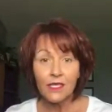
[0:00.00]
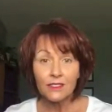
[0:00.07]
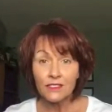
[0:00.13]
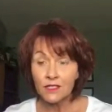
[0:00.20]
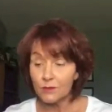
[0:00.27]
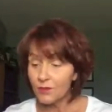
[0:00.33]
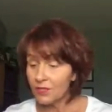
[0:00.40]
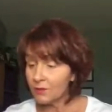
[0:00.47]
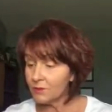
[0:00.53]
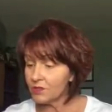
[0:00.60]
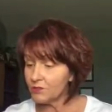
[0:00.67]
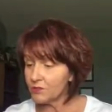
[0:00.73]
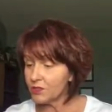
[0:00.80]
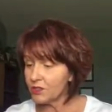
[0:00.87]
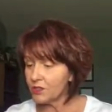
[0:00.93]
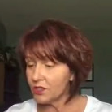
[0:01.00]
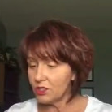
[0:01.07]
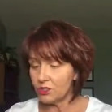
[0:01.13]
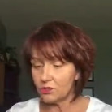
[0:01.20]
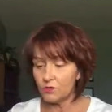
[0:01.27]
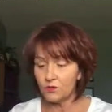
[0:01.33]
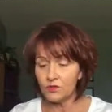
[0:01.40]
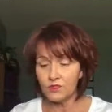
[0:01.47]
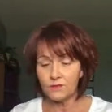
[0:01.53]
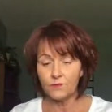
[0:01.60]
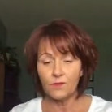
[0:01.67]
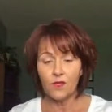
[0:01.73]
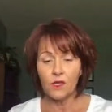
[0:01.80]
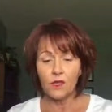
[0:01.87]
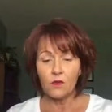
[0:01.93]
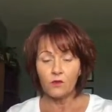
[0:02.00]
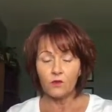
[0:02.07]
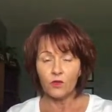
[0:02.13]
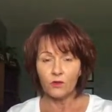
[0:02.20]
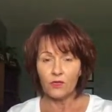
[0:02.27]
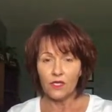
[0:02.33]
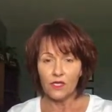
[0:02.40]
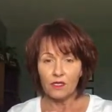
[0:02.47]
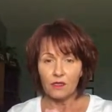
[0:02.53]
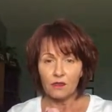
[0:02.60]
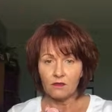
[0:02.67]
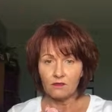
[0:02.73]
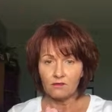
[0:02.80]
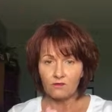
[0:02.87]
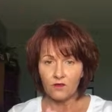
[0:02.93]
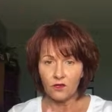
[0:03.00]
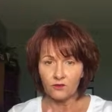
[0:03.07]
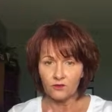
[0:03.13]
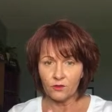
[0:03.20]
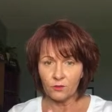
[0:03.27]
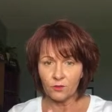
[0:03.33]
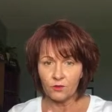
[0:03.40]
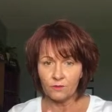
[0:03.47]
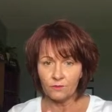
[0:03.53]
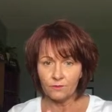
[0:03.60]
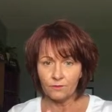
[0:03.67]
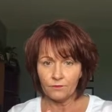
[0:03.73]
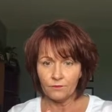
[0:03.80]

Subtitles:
So the pigments we're going to use will be Vulnerable,